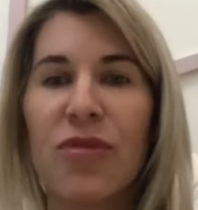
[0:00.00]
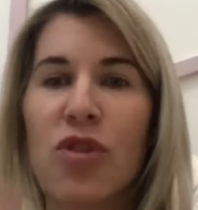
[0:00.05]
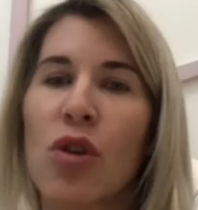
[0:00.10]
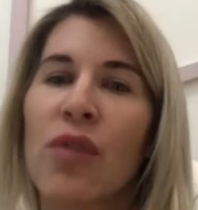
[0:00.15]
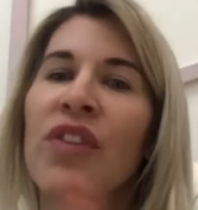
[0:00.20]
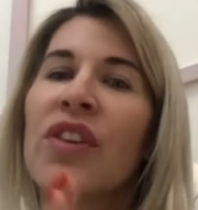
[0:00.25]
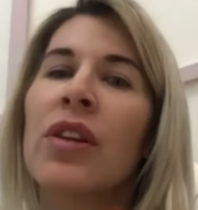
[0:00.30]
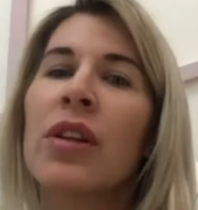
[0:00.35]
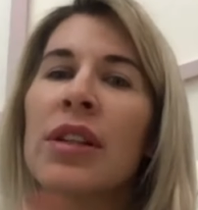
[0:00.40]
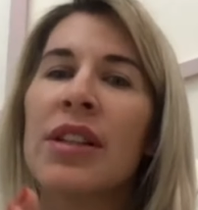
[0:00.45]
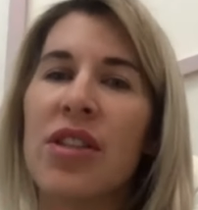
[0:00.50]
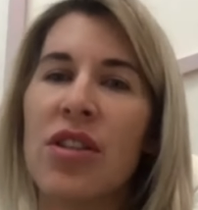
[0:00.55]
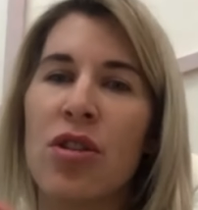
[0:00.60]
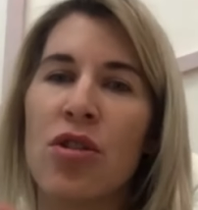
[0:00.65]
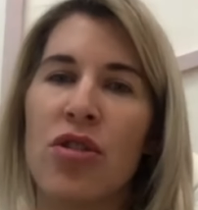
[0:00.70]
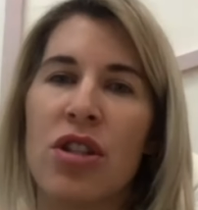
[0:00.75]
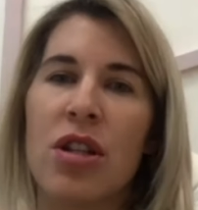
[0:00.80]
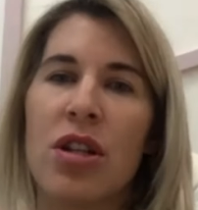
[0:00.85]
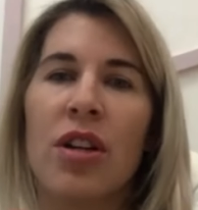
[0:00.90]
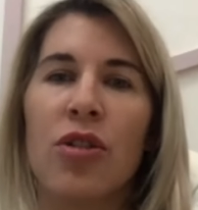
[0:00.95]
So for the
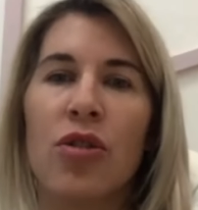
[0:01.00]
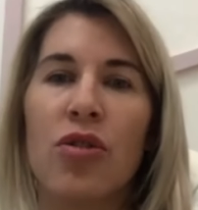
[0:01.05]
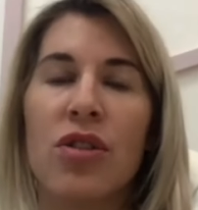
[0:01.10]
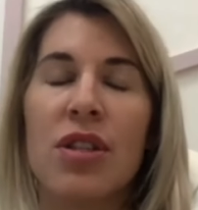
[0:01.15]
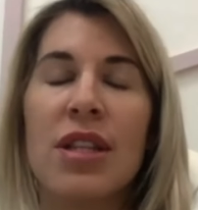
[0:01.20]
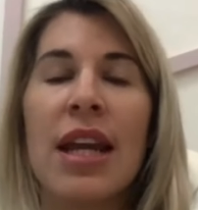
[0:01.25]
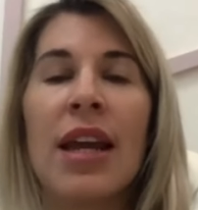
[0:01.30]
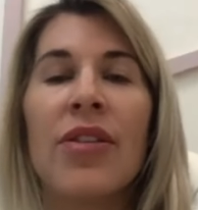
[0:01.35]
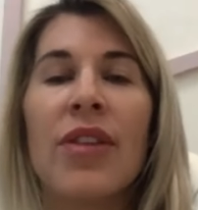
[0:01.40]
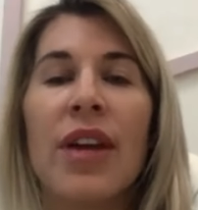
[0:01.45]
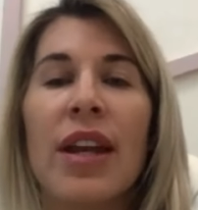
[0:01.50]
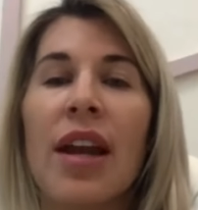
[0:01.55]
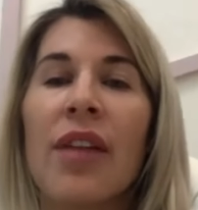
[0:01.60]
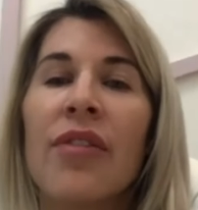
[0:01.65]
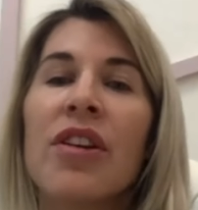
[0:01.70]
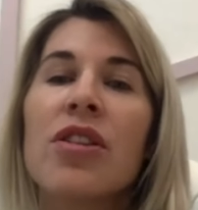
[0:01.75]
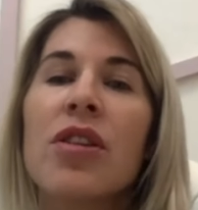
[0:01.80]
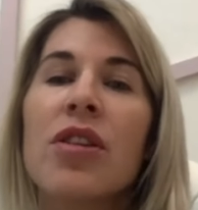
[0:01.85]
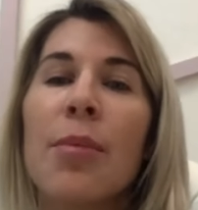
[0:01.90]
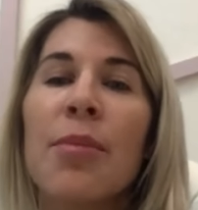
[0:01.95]
listeners to understand that
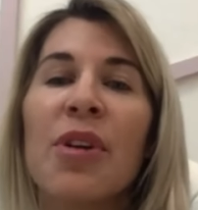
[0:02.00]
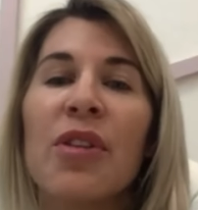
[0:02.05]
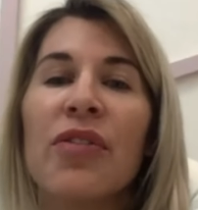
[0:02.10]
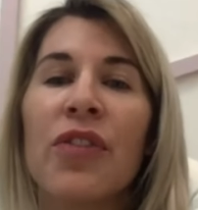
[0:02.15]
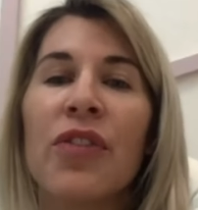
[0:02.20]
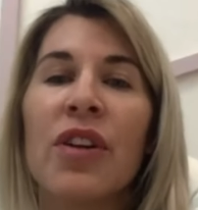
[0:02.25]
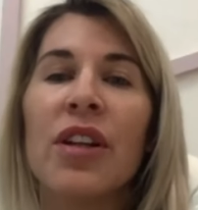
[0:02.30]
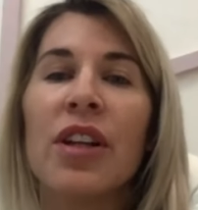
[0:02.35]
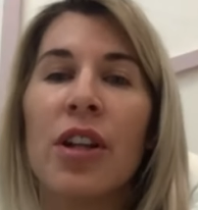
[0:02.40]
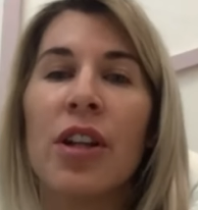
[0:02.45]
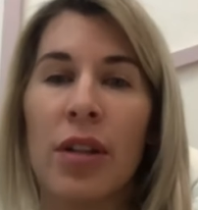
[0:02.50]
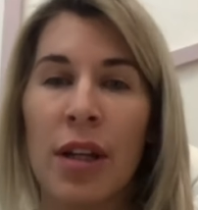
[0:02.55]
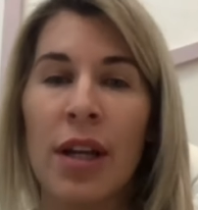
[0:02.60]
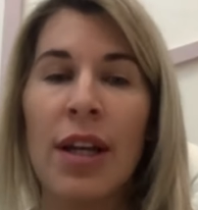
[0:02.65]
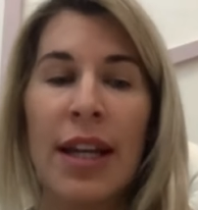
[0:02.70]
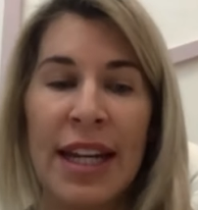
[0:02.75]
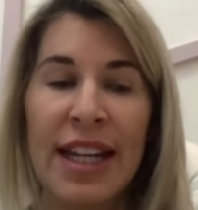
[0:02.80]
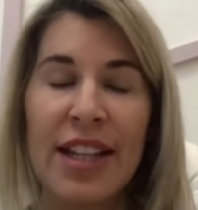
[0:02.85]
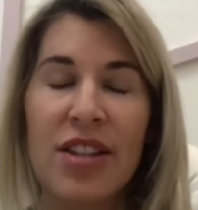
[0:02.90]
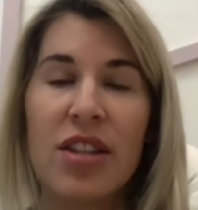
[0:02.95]
every time your foot
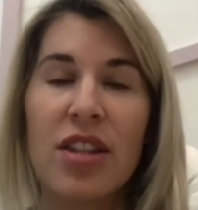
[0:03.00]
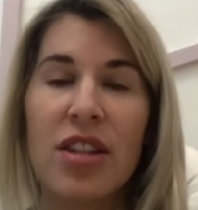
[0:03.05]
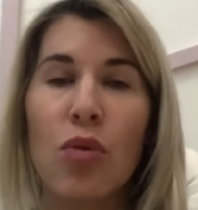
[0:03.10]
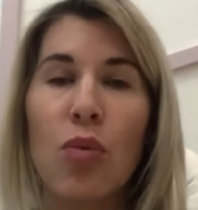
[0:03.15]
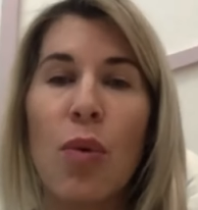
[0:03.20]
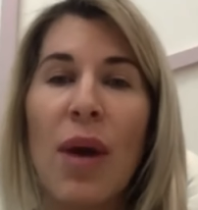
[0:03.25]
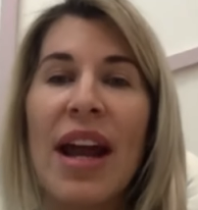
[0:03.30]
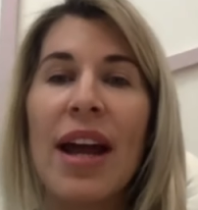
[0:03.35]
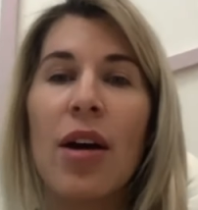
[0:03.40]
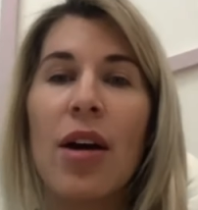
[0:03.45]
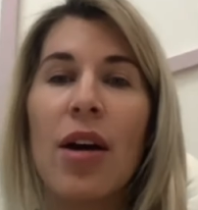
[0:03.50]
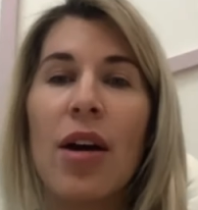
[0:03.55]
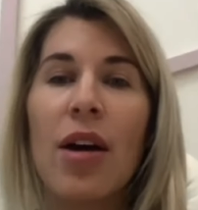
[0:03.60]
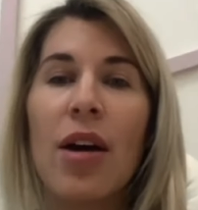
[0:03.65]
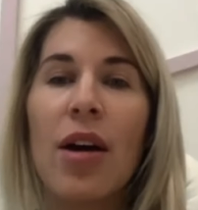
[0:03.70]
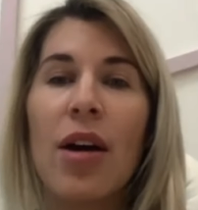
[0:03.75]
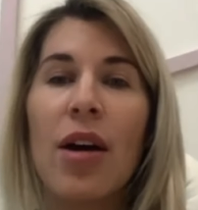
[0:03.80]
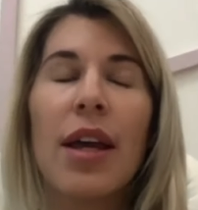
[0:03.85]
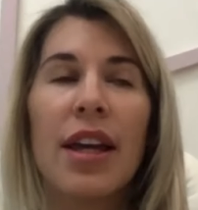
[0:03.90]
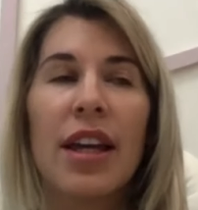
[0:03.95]
hits the ground,
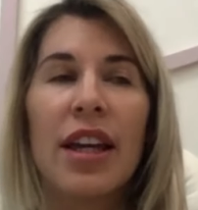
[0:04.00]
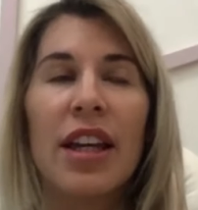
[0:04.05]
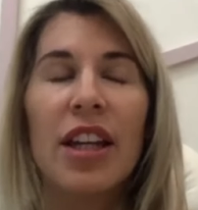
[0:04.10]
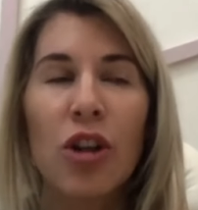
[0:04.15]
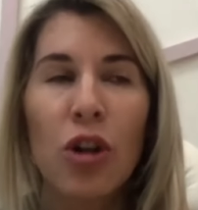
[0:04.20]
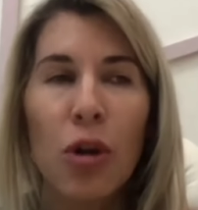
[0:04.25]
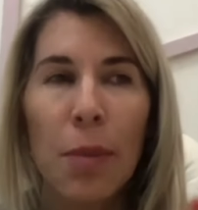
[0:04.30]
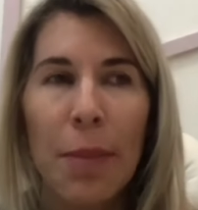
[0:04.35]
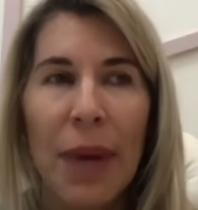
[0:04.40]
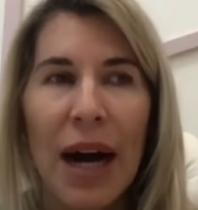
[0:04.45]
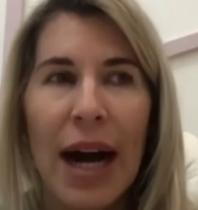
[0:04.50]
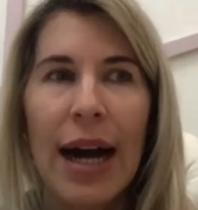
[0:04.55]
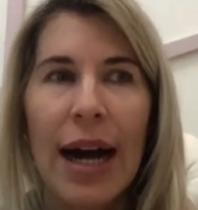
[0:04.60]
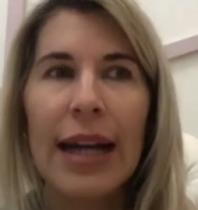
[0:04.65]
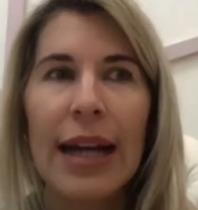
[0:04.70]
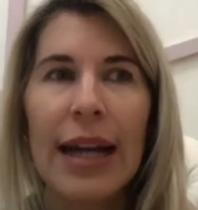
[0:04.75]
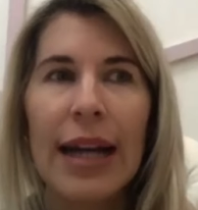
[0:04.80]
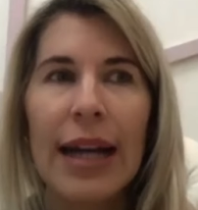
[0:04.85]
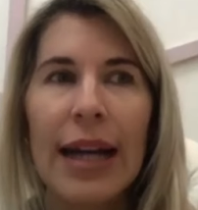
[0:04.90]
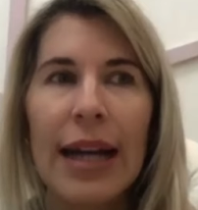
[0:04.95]
your
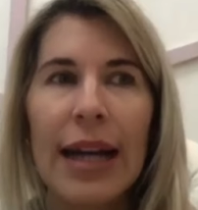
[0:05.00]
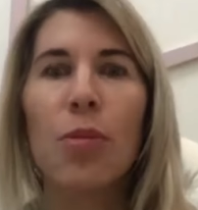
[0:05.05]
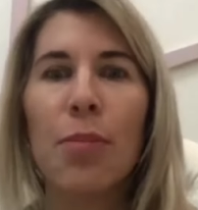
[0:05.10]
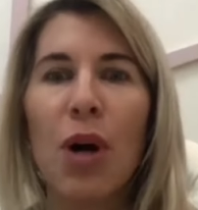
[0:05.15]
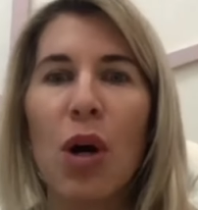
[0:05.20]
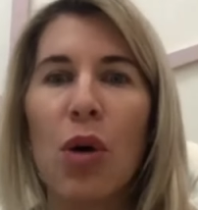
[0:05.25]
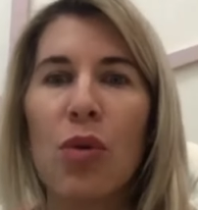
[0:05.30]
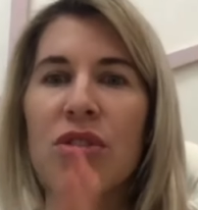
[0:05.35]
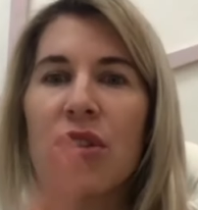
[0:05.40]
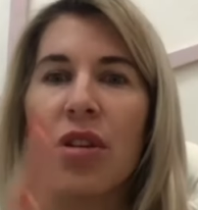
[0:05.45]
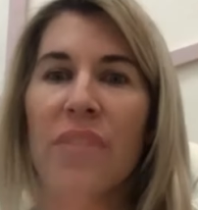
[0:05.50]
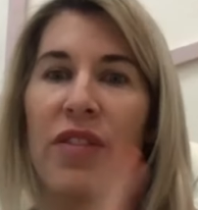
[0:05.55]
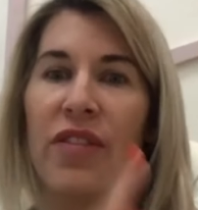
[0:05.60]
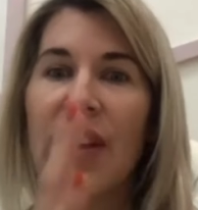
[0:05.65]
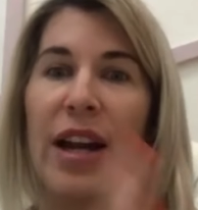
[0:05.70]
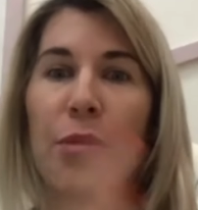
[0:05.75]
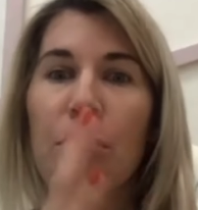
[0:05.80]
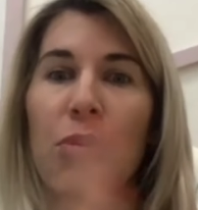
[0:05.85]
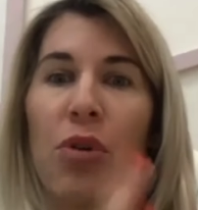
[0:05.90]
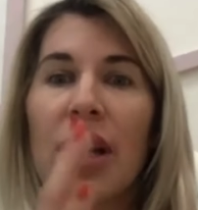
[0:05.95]
body and your bones are
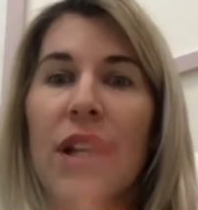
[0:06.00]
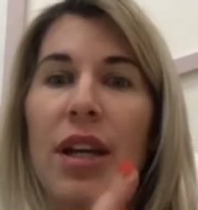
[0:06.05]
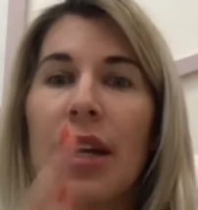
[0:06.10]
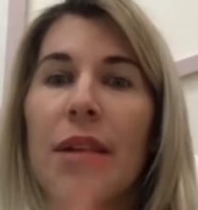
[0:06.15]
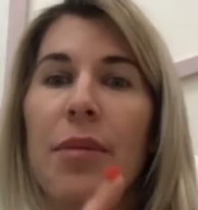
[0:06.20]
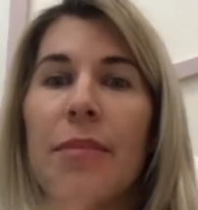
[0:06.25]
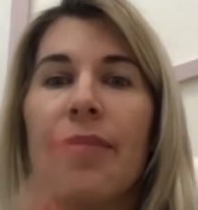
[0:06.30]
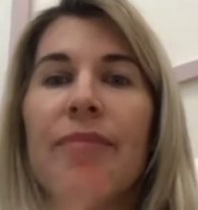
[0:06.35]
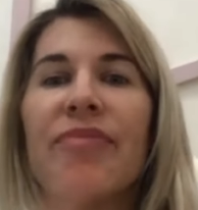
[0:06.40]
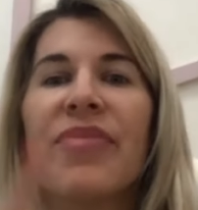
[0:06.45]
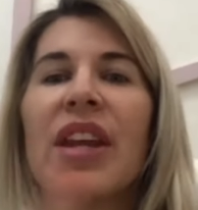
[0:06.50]
vibrating.